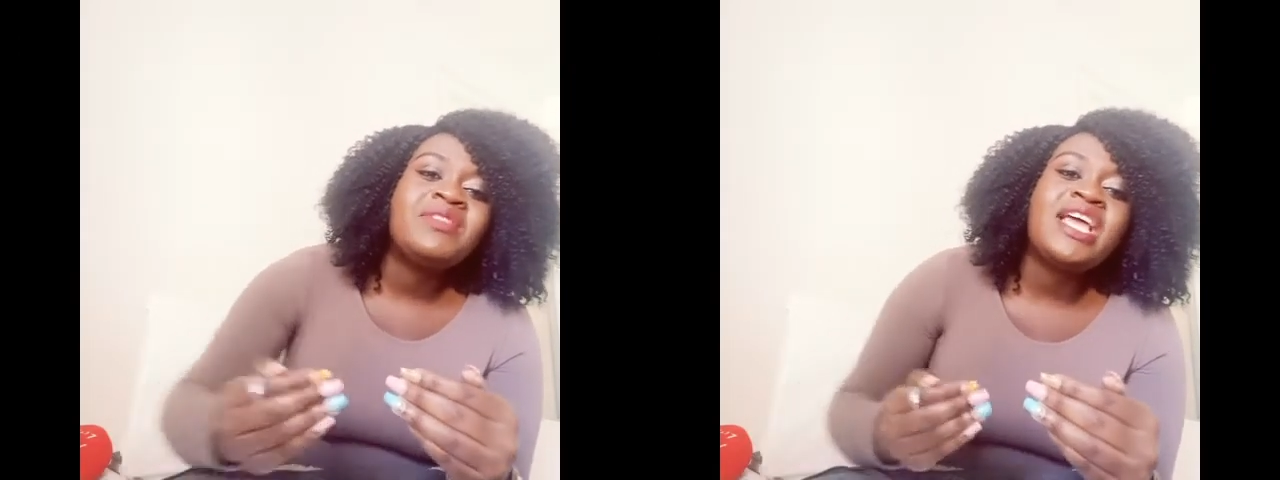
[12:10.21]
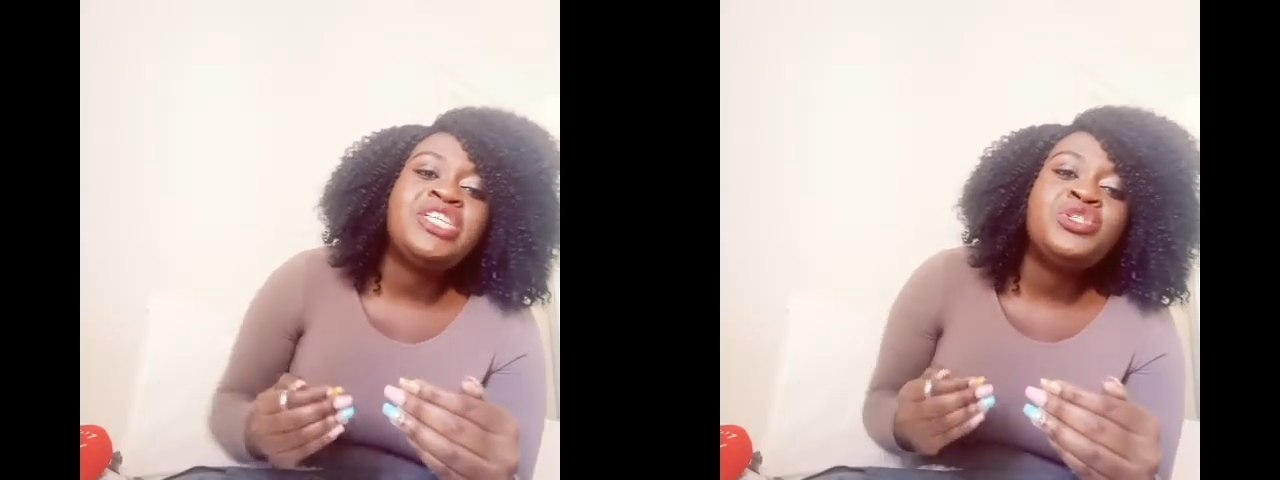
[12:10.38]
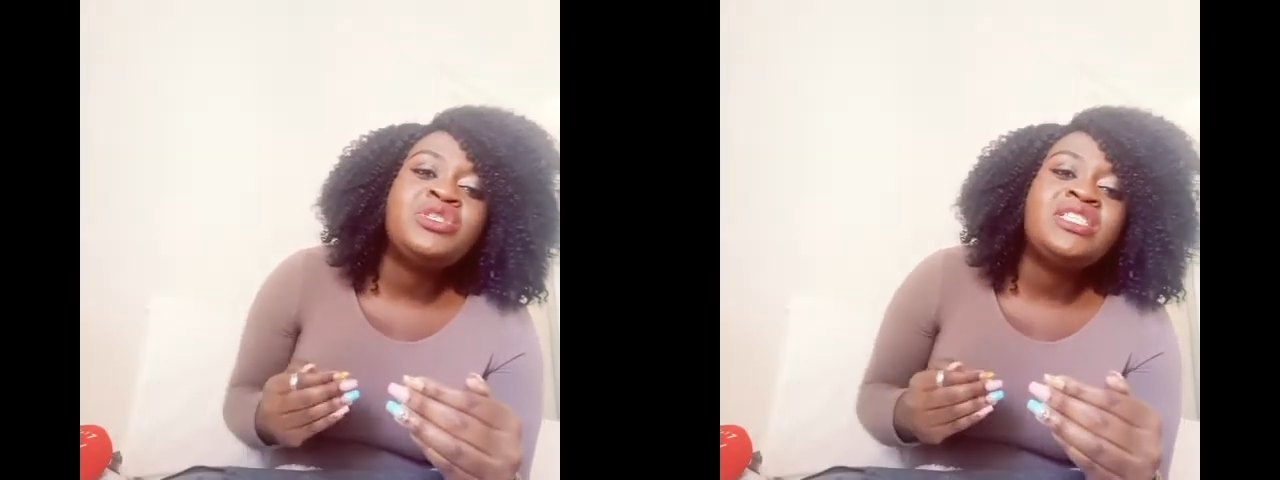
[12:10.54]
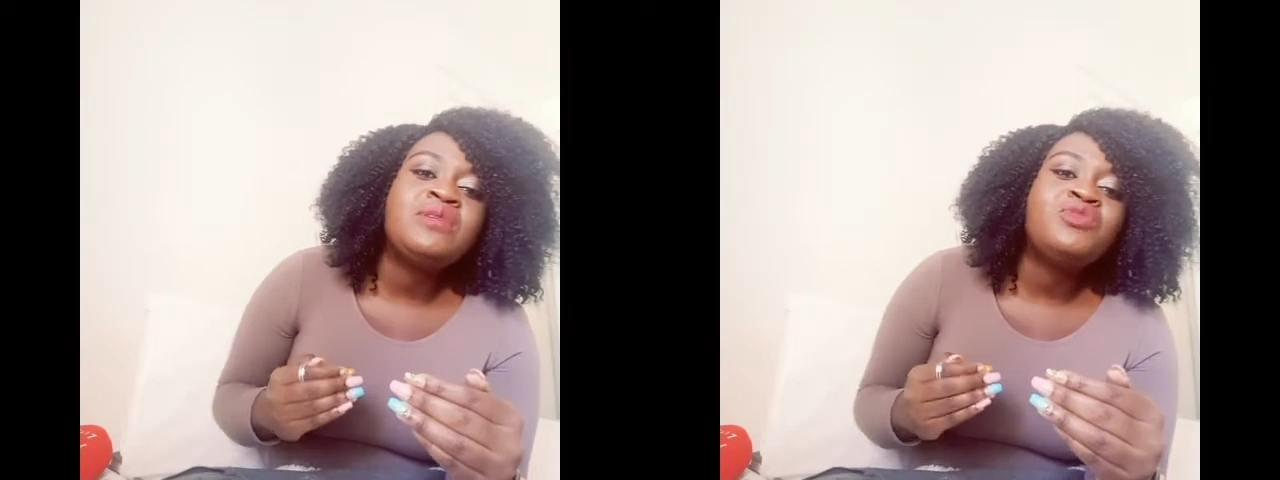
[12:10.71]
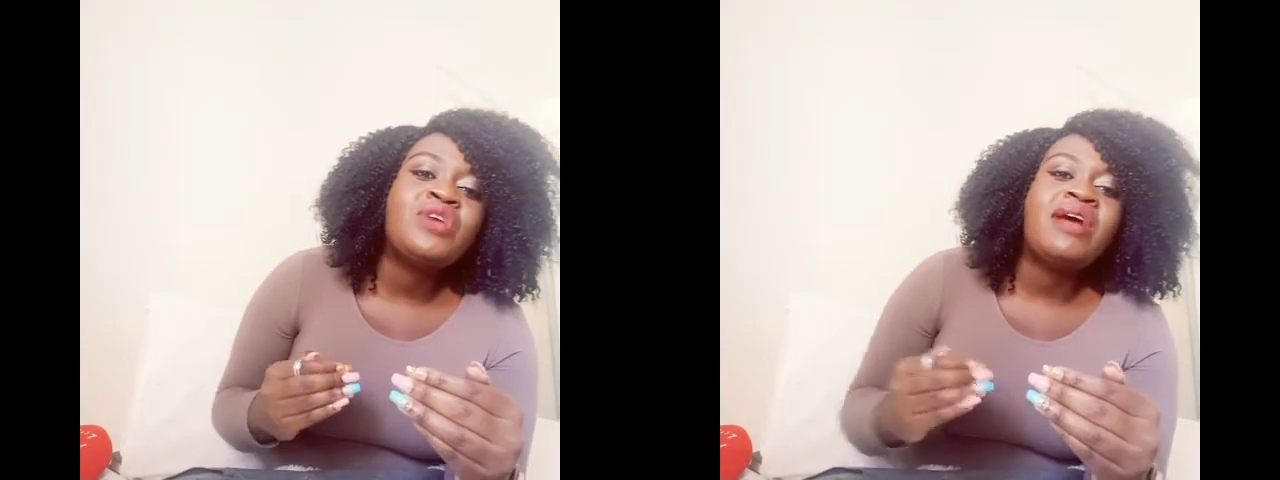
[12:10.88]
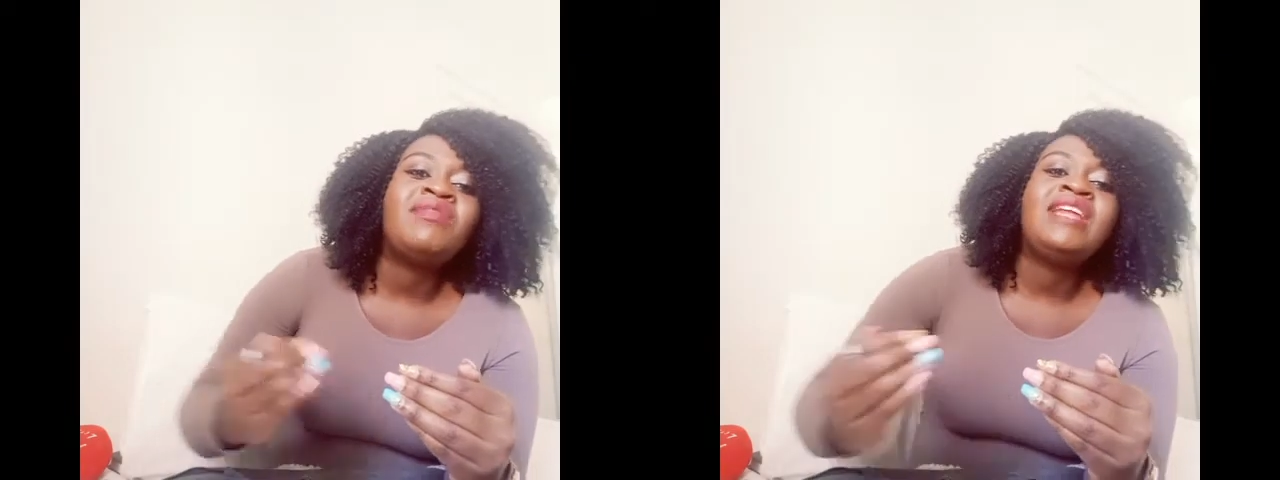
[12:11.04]
that you seem
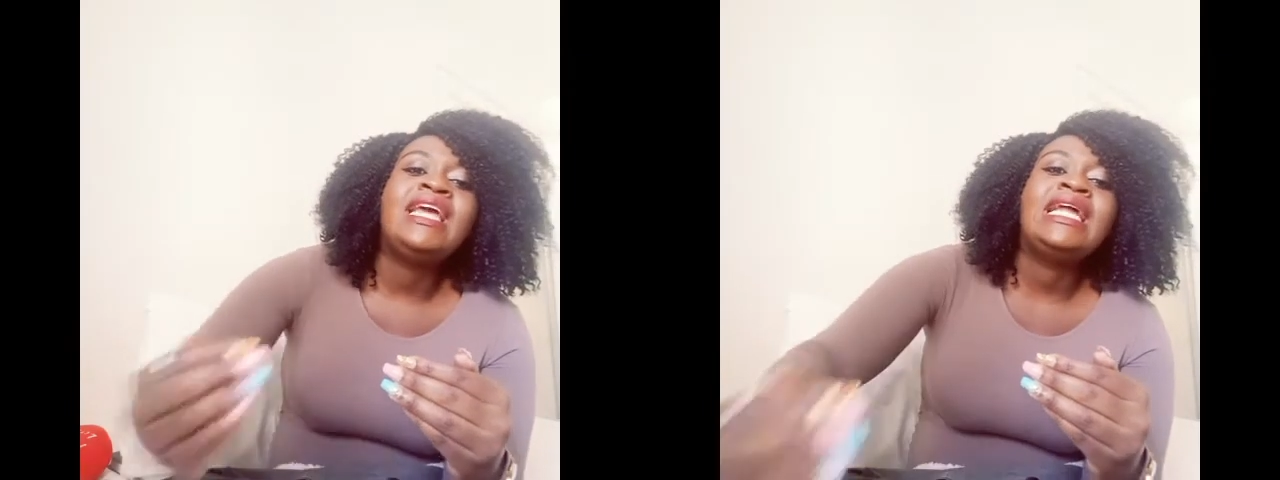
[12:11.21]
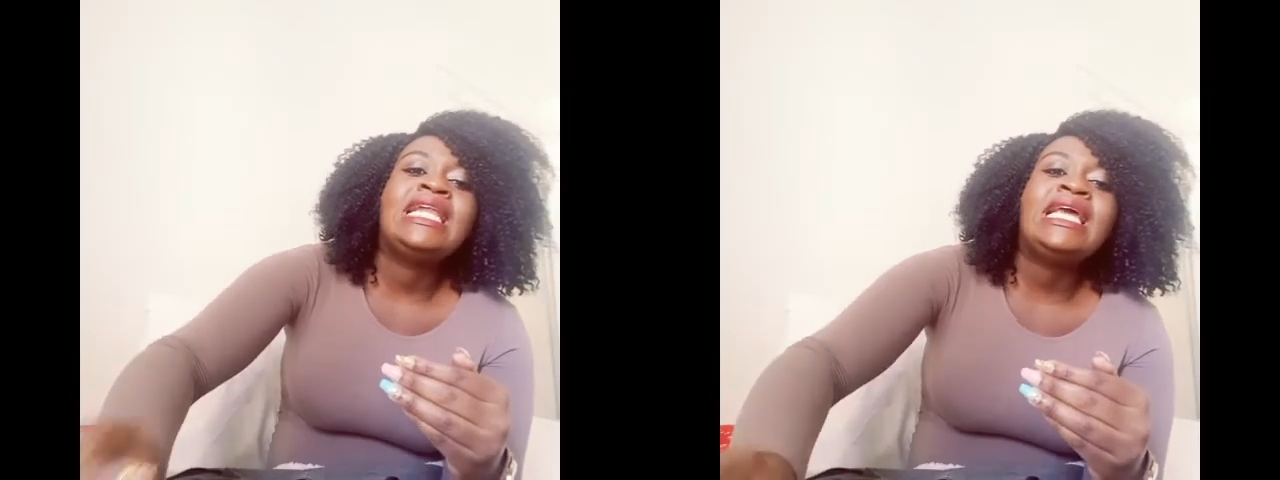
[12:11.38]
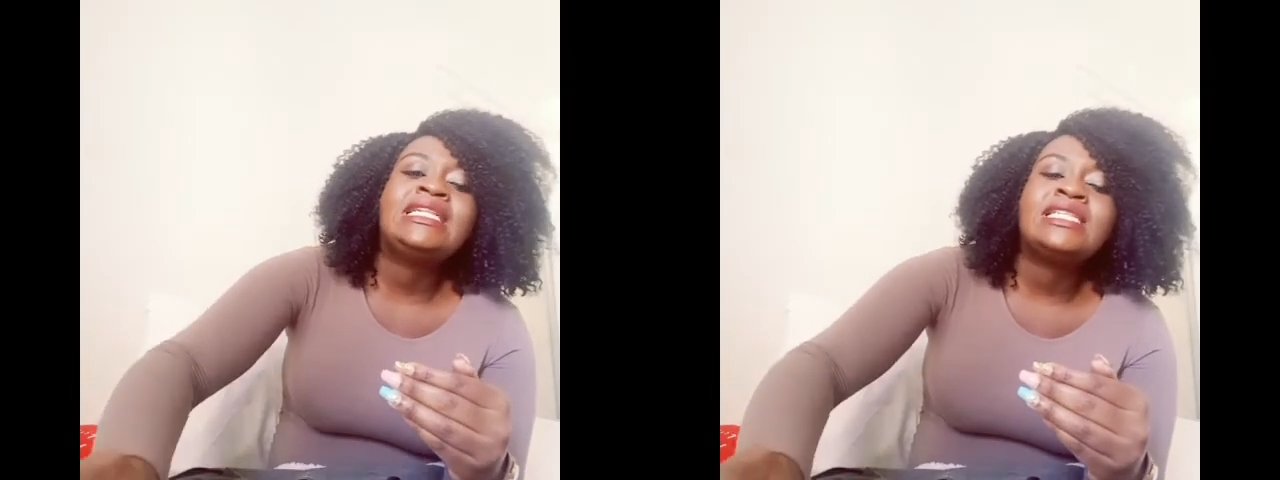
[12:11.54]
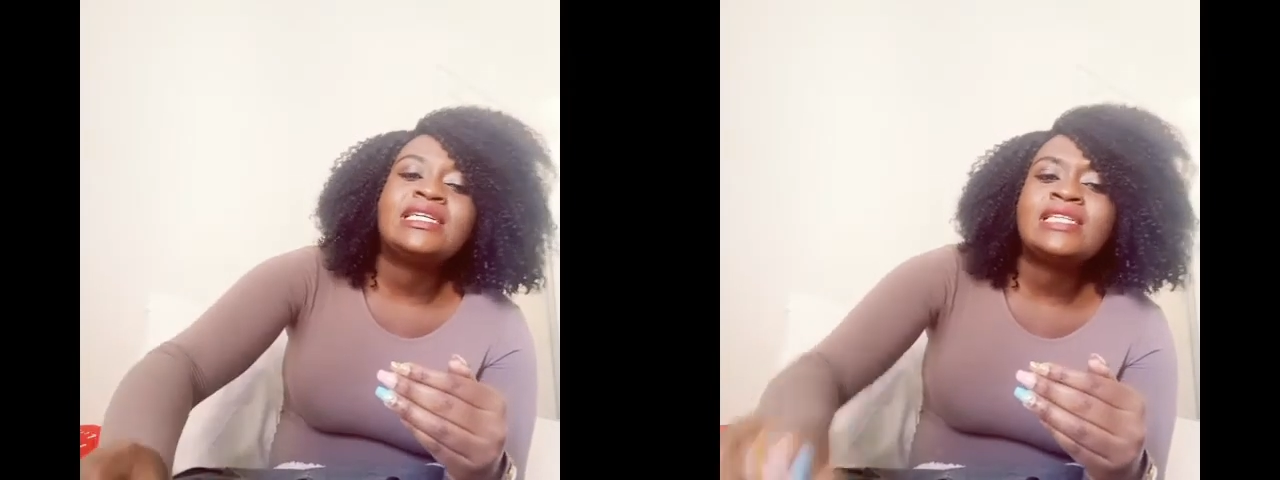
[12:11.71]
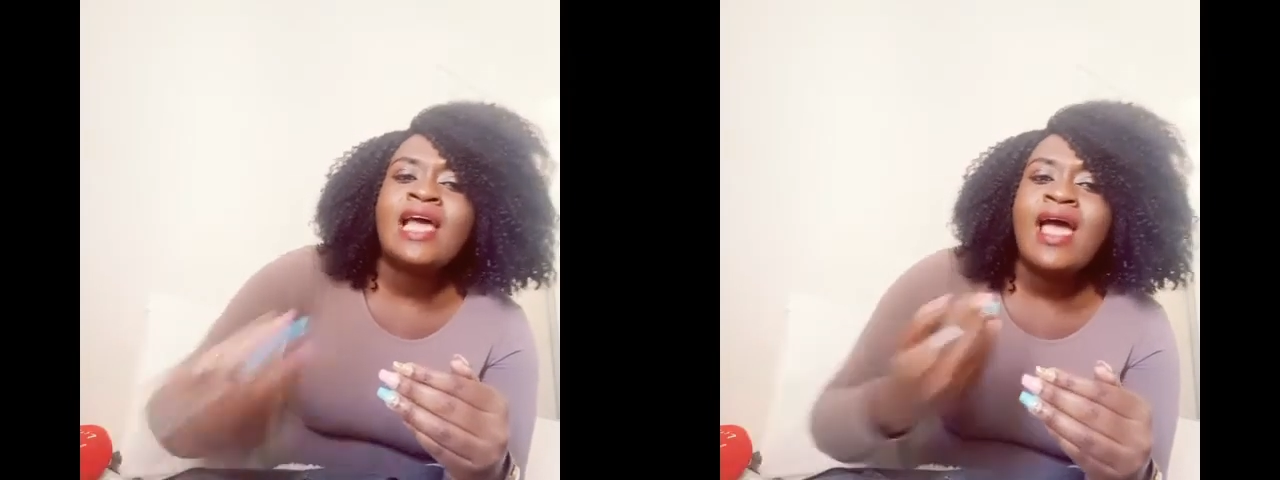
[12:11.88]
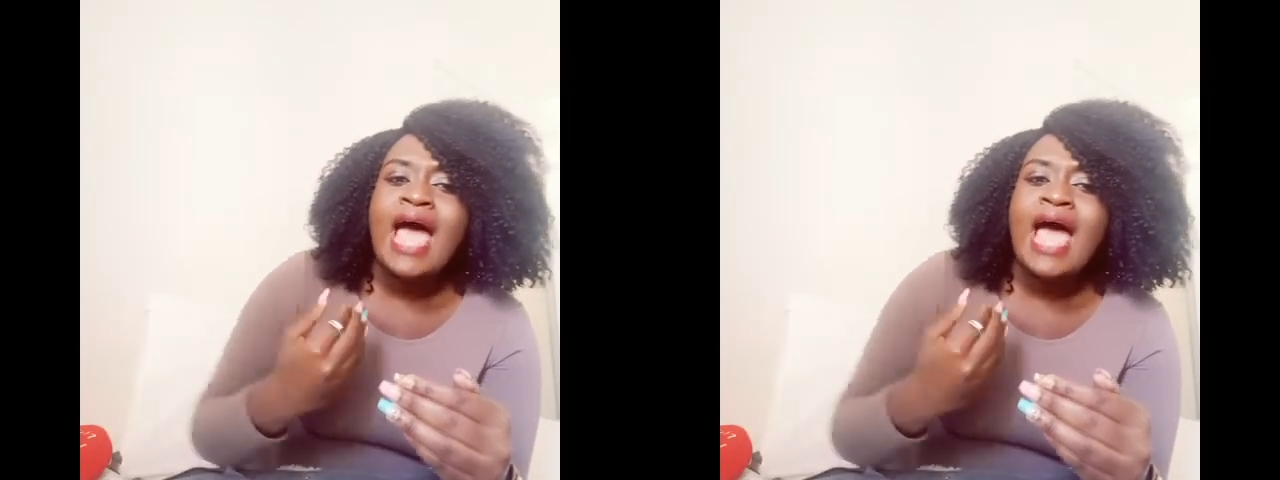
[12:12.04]
to have neglected.